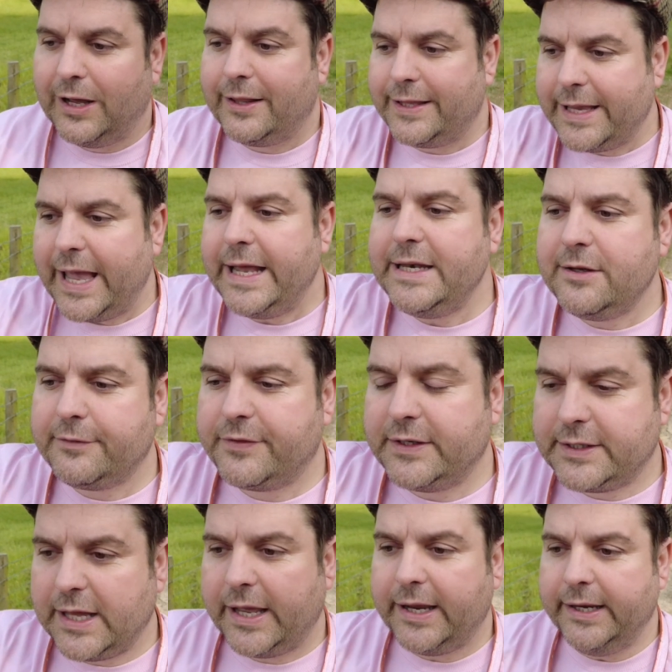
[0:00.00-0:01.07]
At the end of the
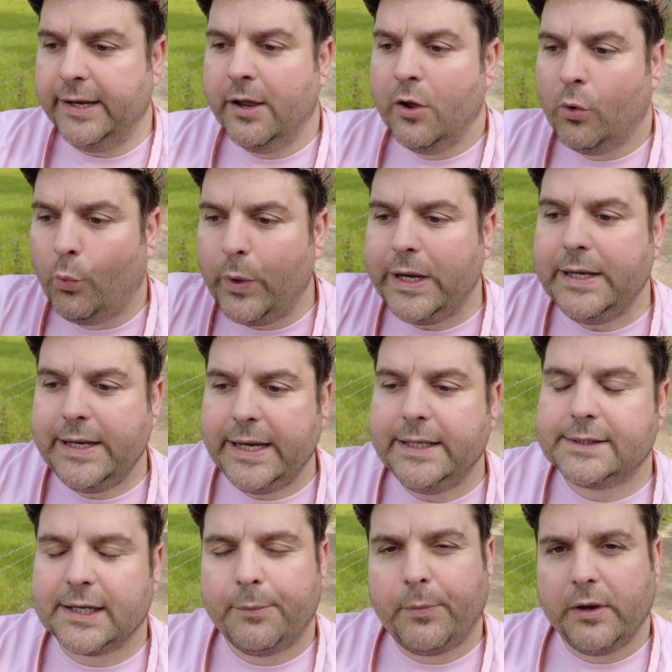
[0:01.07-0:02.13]
day, we need
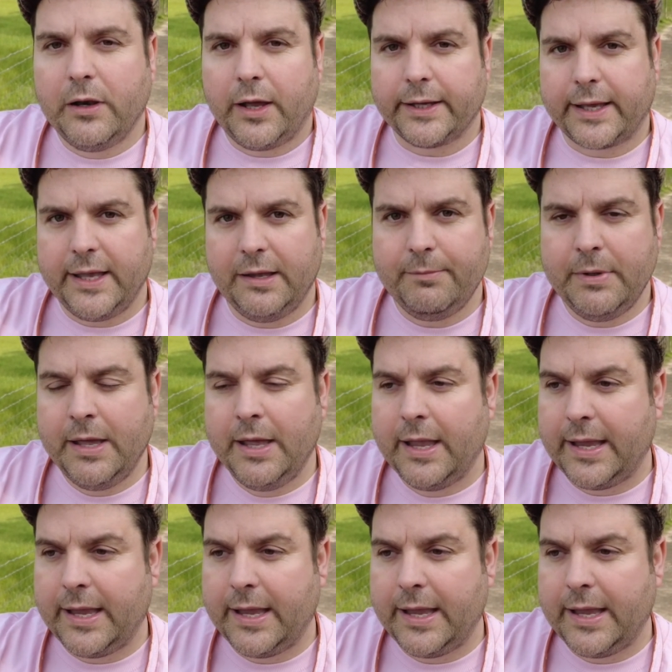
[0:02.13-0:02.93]
someone like him.